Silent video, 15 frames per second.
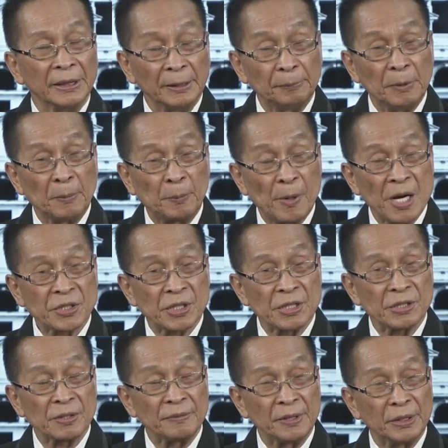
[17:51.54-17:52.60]
If the
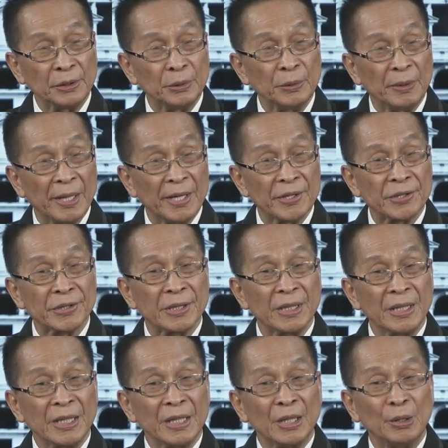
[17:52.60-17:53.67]
presence of the U.S.
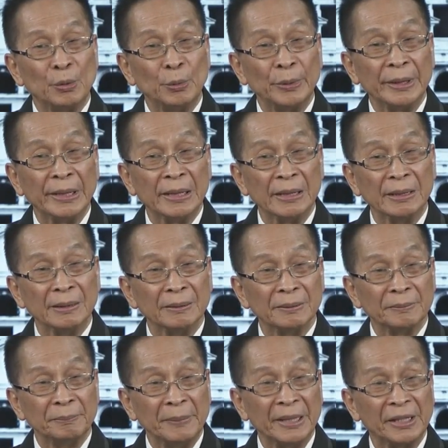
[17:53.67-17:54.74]
will
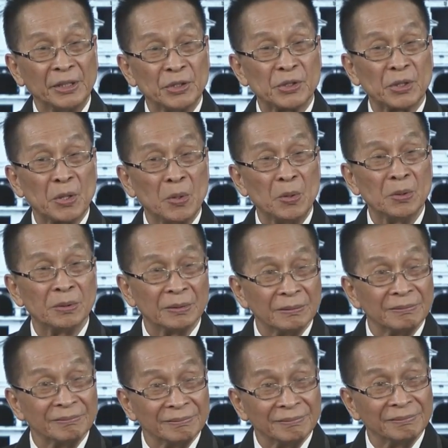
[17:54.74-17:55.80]
make it so,
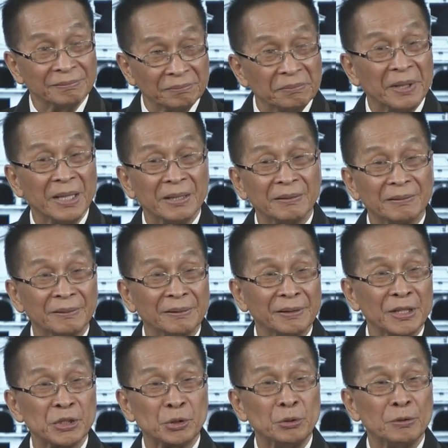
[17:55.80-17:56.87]
then
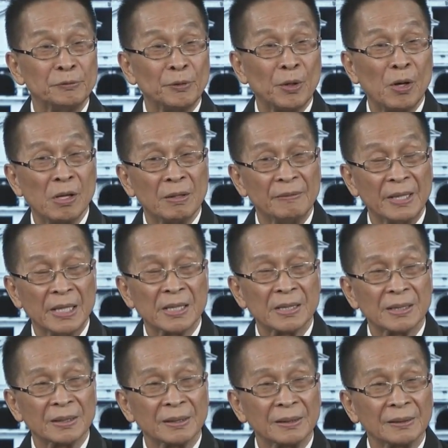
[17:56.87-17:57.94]
that's good for all of us,
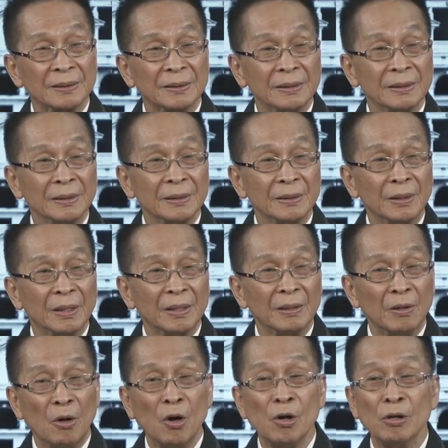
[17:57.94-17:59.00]

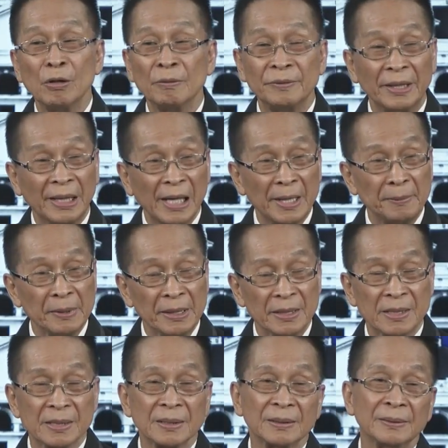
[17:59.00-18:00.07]
all of the
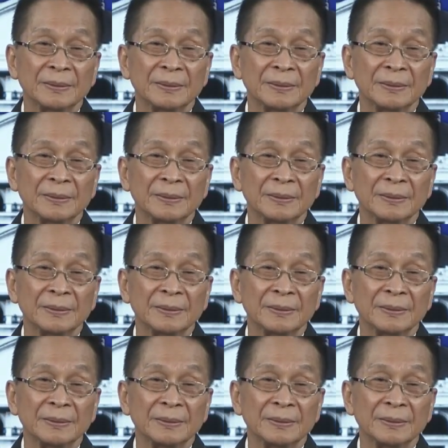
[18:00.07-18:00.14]
claimants.